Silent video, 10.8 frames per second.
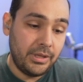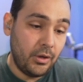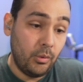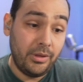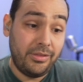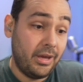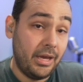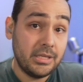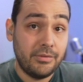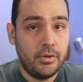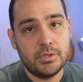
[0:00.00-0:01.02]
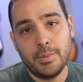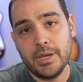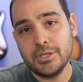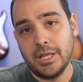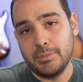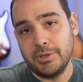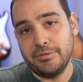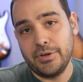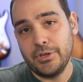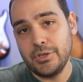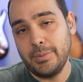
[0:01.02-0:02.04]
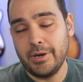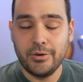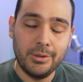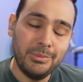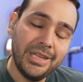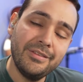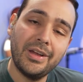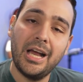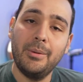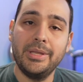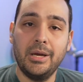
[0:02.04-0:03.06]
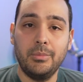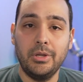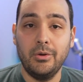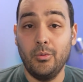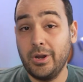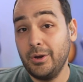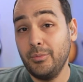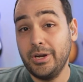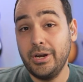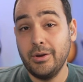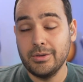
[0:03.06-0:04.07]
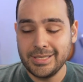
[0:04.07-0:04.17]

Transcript: the only thing I ask of you is smash the like button for the YouTube algorithm. Leave a comment down below. What I want to know